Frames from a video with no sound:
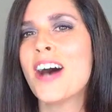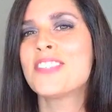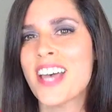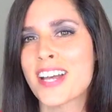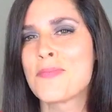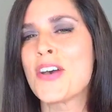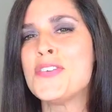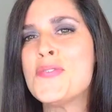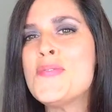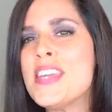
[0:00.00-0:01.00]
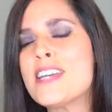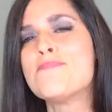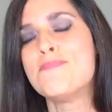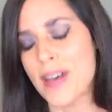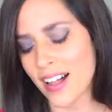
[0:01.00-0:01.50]
I'm talking about
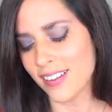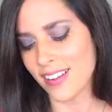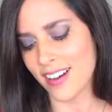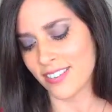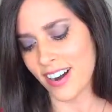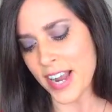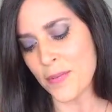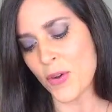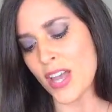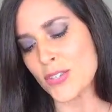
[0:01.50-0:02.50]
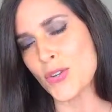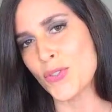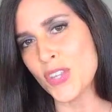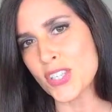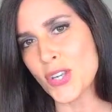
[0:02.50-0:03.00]
Unique Bella, right? Okay, so
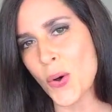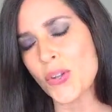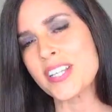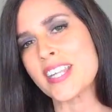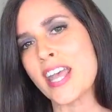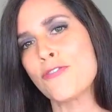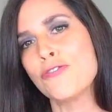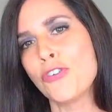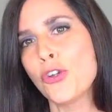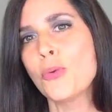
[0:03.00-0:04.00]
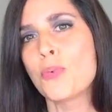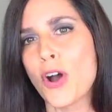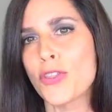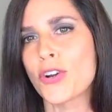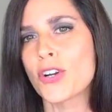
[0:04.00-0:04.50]
this colt is a full
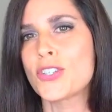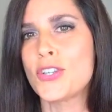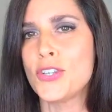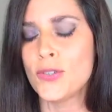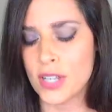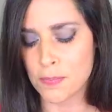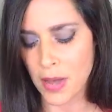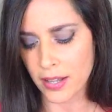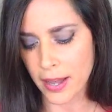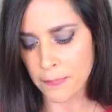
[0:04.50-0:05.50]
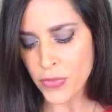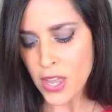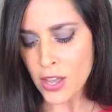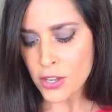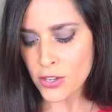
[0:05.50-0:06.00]
brother to Unique Bella.
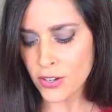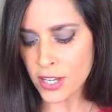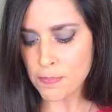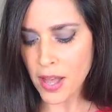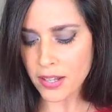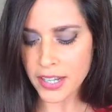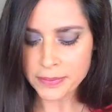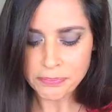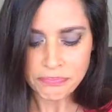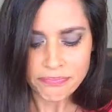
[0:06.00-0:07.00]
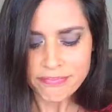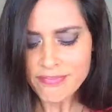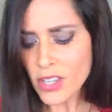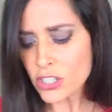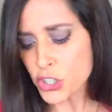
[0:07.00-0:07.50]
Unique Bella,
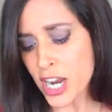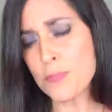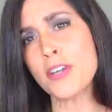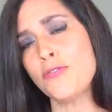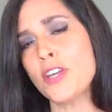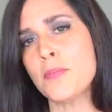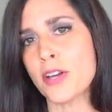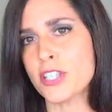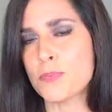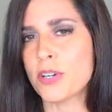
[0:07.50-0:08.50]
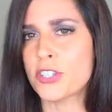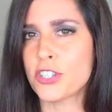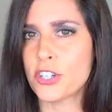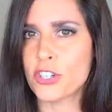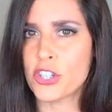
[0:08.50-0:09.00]
champion female
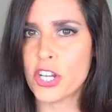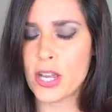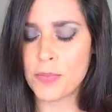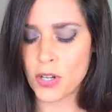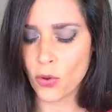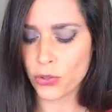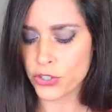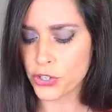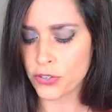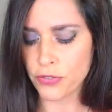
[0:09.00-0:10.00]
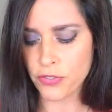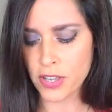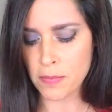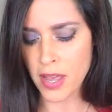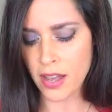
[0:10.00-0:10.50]
sprinter, champion older dirt
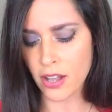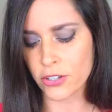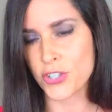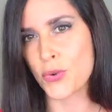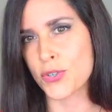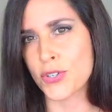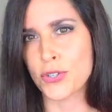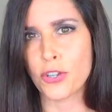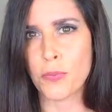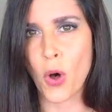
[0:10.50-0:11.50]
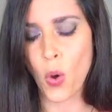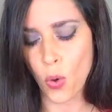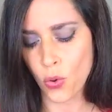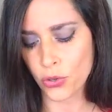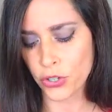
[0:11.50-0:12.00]
female. Her scores include the
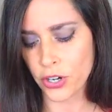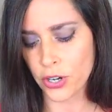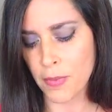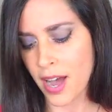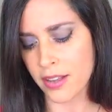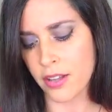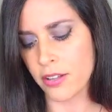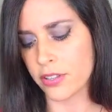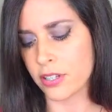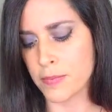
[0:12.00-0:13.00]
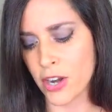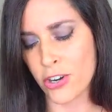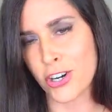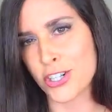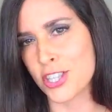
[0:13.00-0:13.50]
Beholder Mile, the Clement
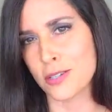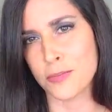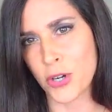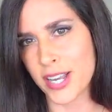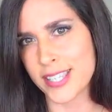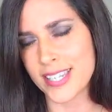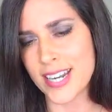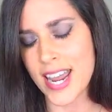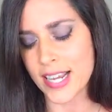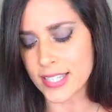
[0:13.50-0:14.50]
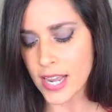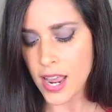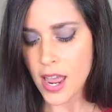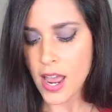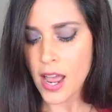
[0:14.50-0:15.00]
Hirsch, the La Brea Stakes.
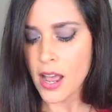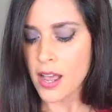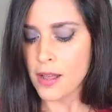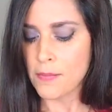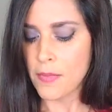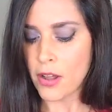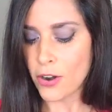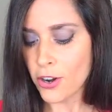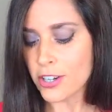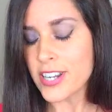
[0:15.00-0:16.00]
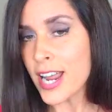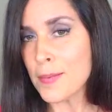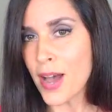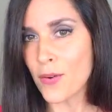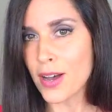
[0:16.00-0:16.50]
Her
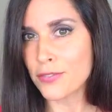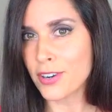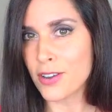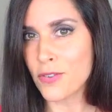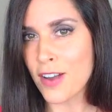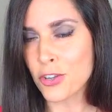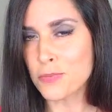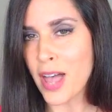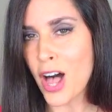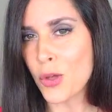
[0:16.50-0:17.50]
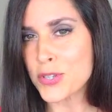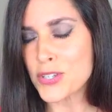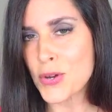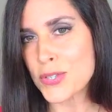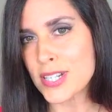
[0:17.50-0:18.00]
dam, however, Unrivaled Belle, was
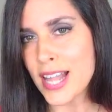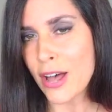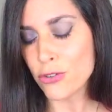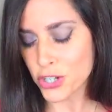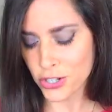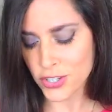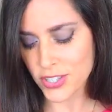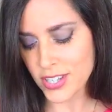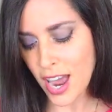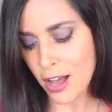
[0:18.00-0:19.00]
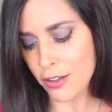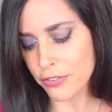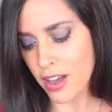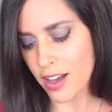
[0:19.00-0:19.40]
no slouch herself.